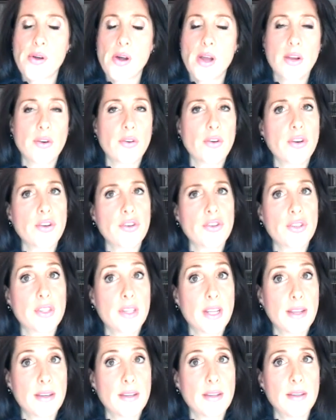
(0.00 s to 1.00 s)
I don't
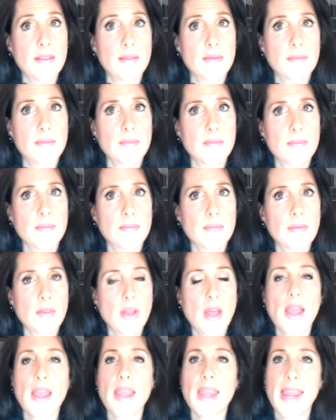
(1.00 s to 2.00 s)
understand it.
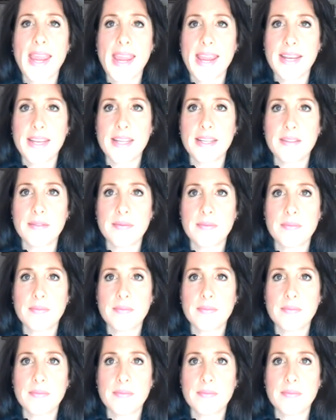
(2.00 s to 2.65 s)
I hate it.